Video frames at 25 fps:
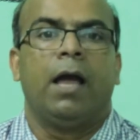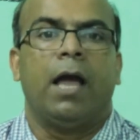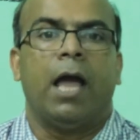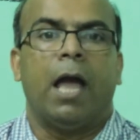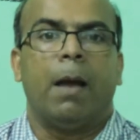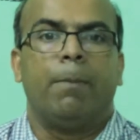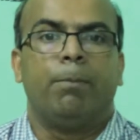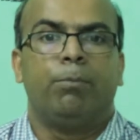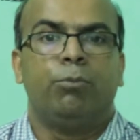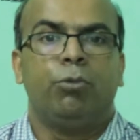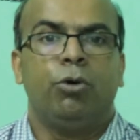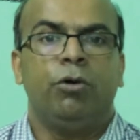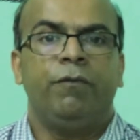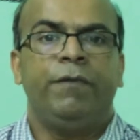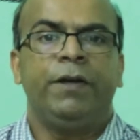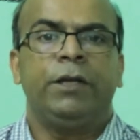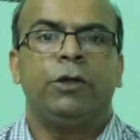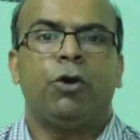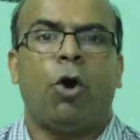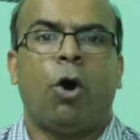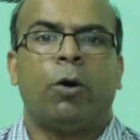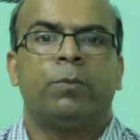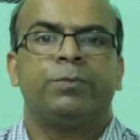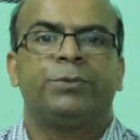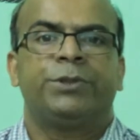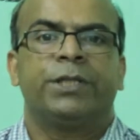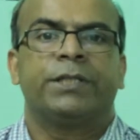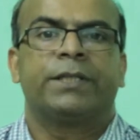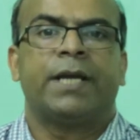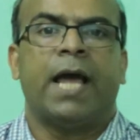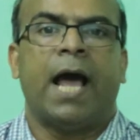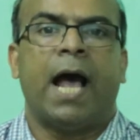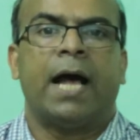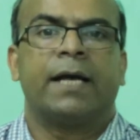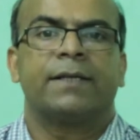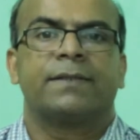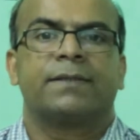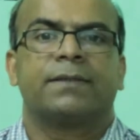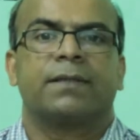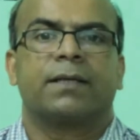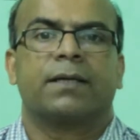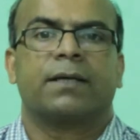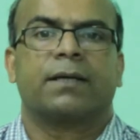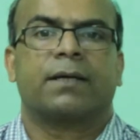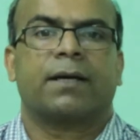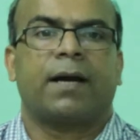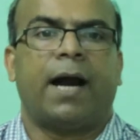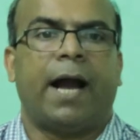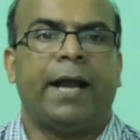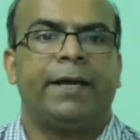A moving object has
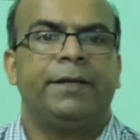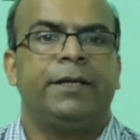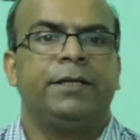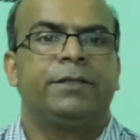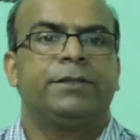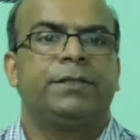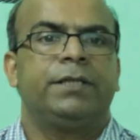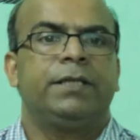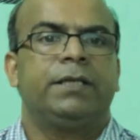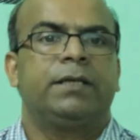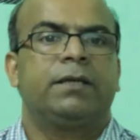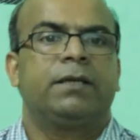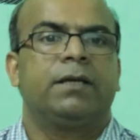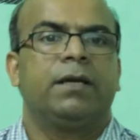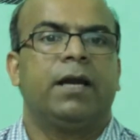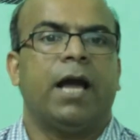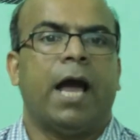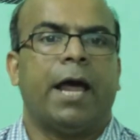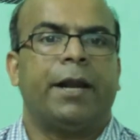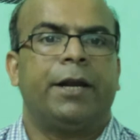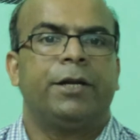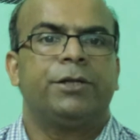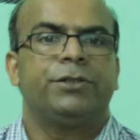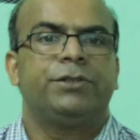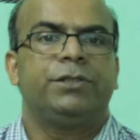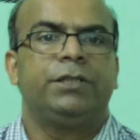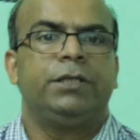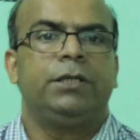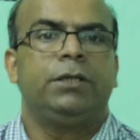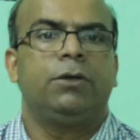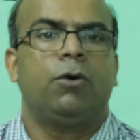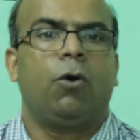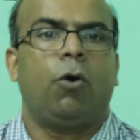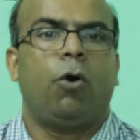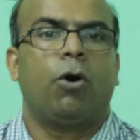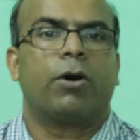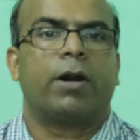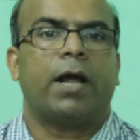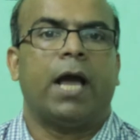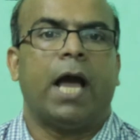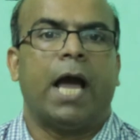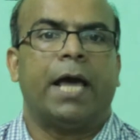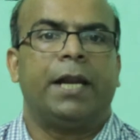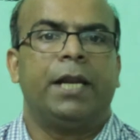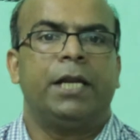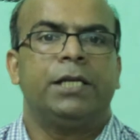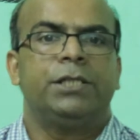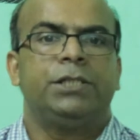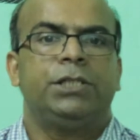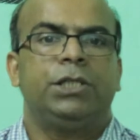kinetic energy or
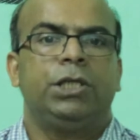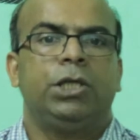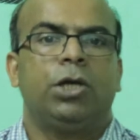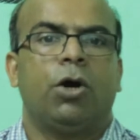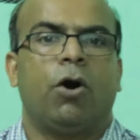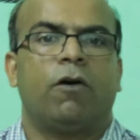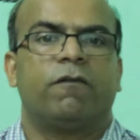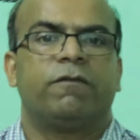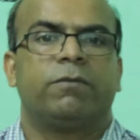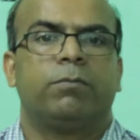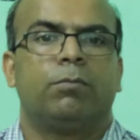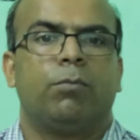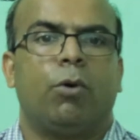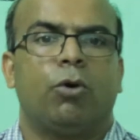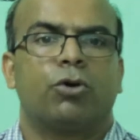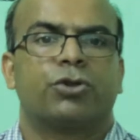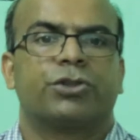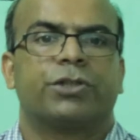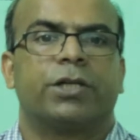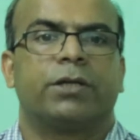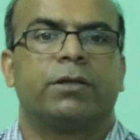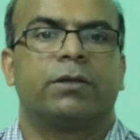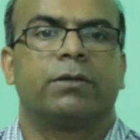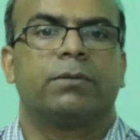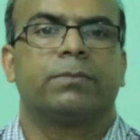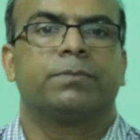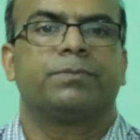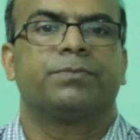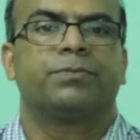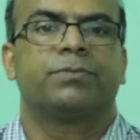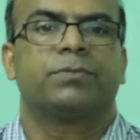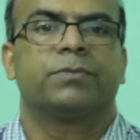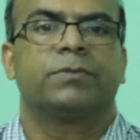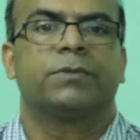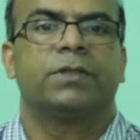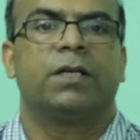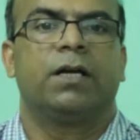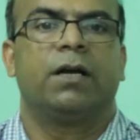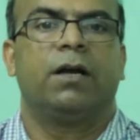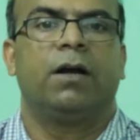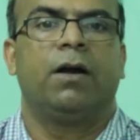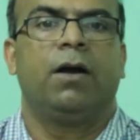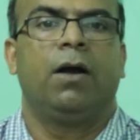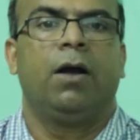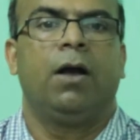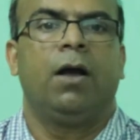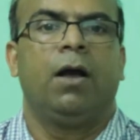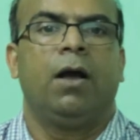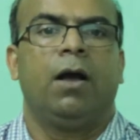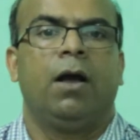energy of motion.
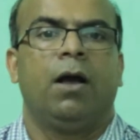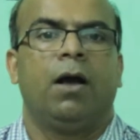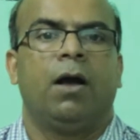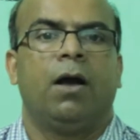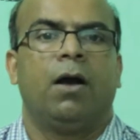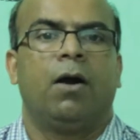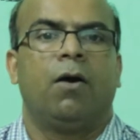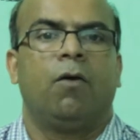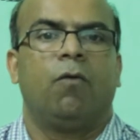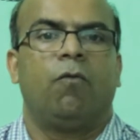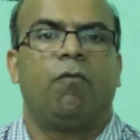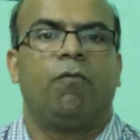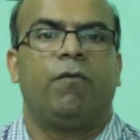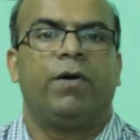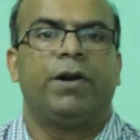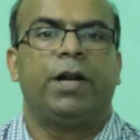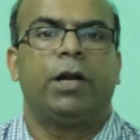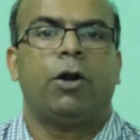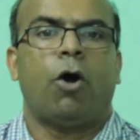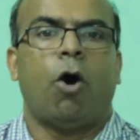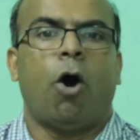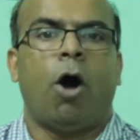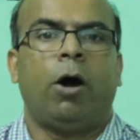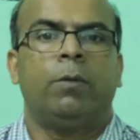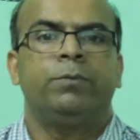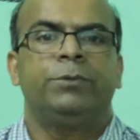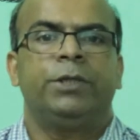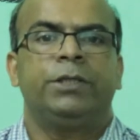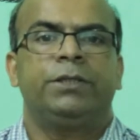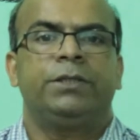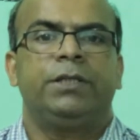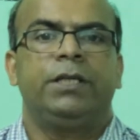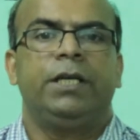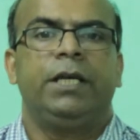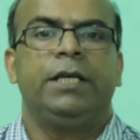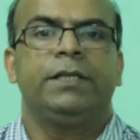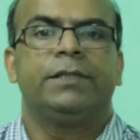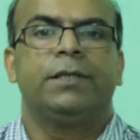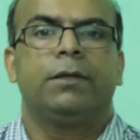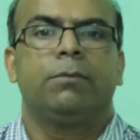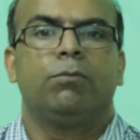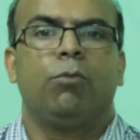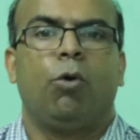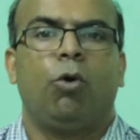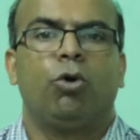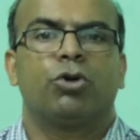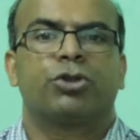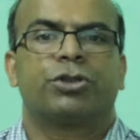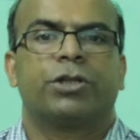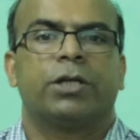When an object is in
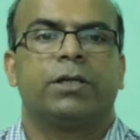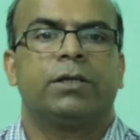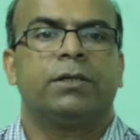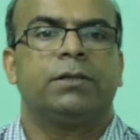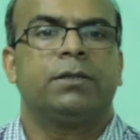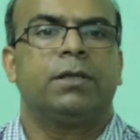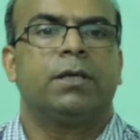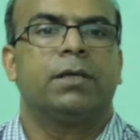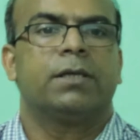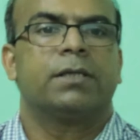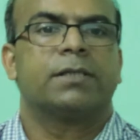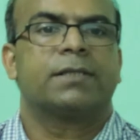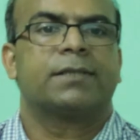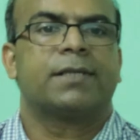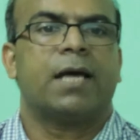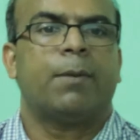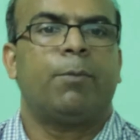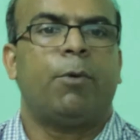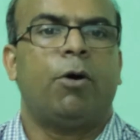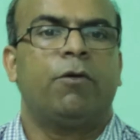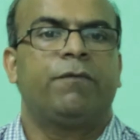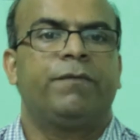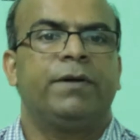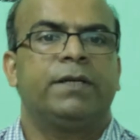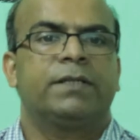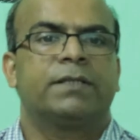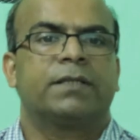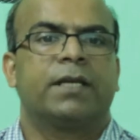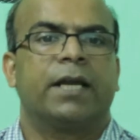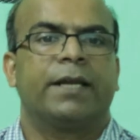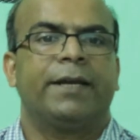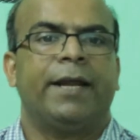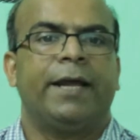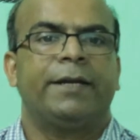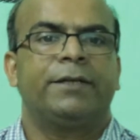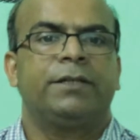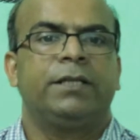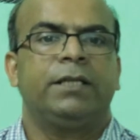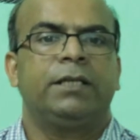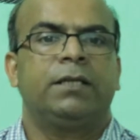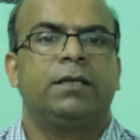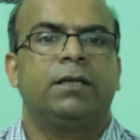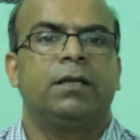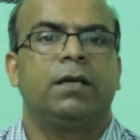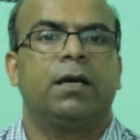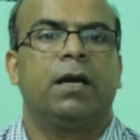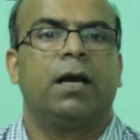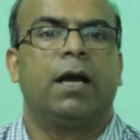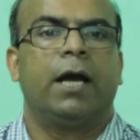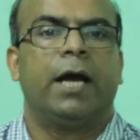motion, some of its
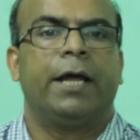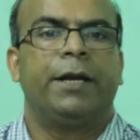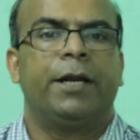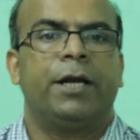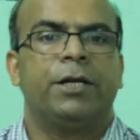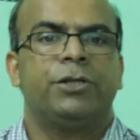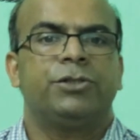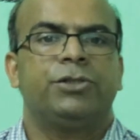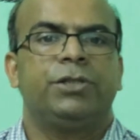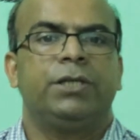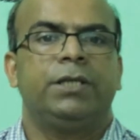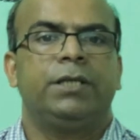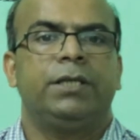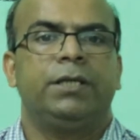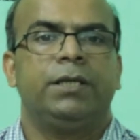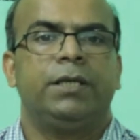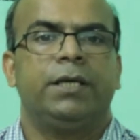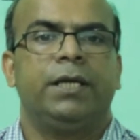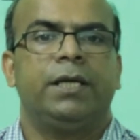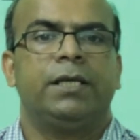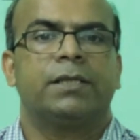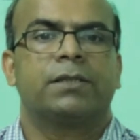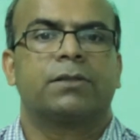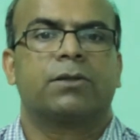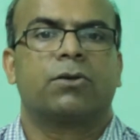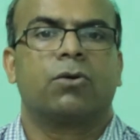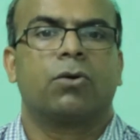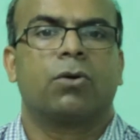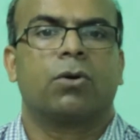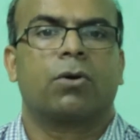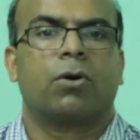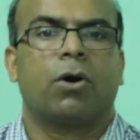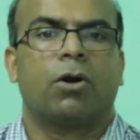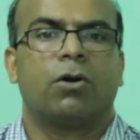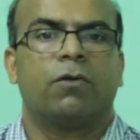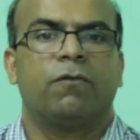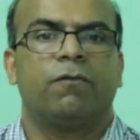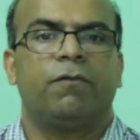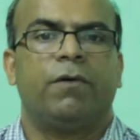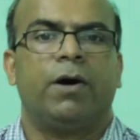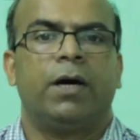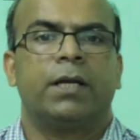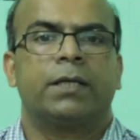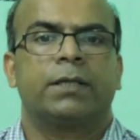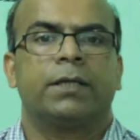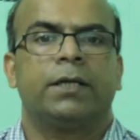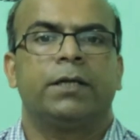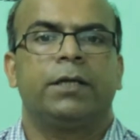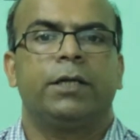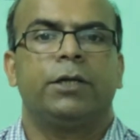kinetic energy is
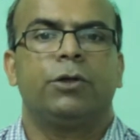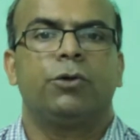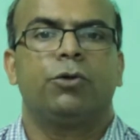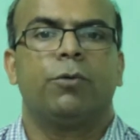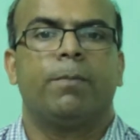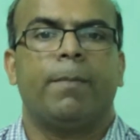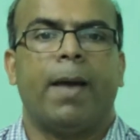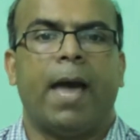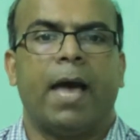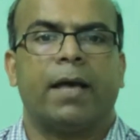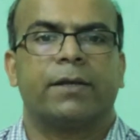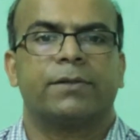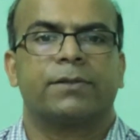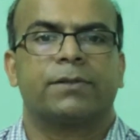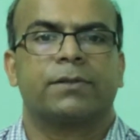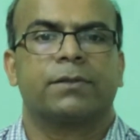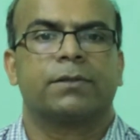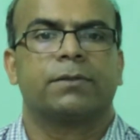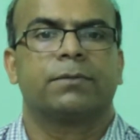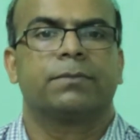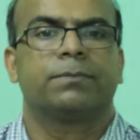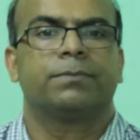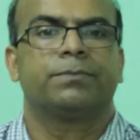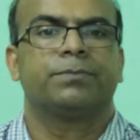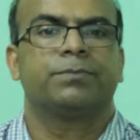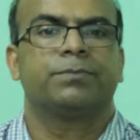converted into mass.